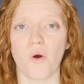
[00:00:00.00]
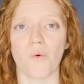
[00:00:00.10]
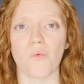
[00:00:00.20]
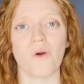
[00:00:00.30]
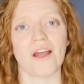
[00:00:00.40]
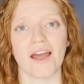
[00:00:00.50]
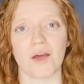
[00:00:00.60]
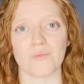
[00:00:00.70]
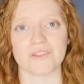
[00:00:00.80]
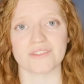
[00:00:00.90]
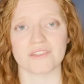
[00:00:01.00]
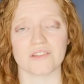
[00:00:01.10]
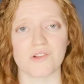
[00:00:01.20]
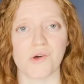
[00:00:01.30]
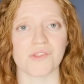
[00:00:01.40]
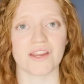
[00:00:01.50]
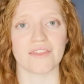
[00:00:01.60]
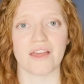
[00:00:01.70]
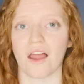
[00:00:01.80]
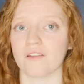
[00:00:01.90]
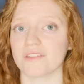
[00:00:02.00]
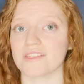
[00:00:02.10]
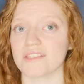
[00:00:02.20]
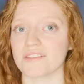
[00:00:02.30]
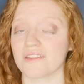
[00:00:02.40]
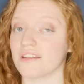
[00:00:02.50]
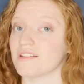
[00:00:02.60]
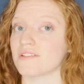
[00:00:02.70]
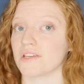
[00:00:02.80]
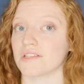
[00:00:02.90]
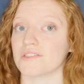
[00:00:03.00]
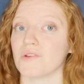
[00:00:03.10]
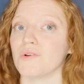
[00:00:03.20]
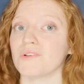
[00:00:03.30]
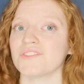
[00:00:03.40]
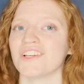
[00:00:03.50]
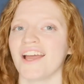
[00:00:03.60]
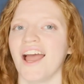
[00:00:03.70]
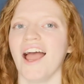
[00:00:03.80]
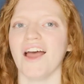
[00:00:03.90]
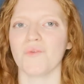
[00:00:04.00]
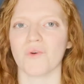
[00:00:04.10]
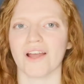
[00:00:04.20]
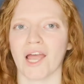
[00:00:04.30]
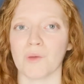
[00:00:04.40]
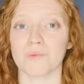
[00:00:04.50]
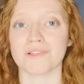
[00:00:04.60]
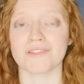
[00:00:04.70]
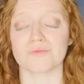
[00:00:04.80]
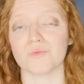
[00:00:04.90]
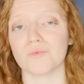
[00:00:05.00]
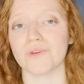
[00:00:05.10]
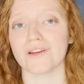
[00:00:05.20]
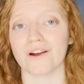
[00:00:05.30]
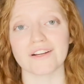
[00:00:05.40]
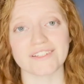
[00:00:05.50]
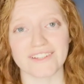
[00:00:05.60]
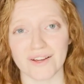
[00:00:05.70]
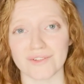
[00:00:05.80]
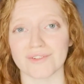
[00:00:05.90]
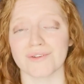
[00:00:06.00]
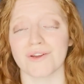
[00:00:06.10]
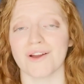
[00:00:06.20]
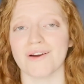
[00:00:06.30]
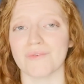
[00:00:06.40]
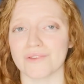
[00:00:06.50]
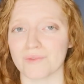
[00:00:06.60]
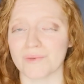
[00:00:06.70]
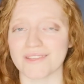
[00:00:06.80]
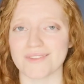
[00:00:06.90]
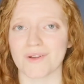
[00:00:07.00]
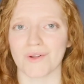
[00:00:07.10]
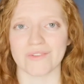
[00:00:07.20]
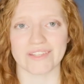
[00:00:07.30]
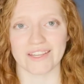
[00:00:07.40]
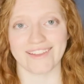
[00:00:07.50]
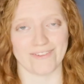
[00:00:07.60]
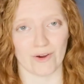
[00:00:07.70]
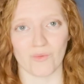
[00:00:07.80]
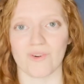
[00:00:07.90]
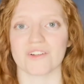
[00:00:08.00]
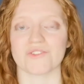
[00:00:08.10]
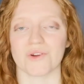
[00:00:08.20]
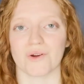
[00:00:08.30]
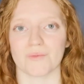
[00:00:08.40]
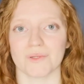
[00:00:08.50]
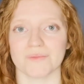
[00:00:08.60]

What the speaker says: what happens to the clothing at the end of the season that doesn't get sold? And what happens when we are done with a piece of clothing in our wardrobe?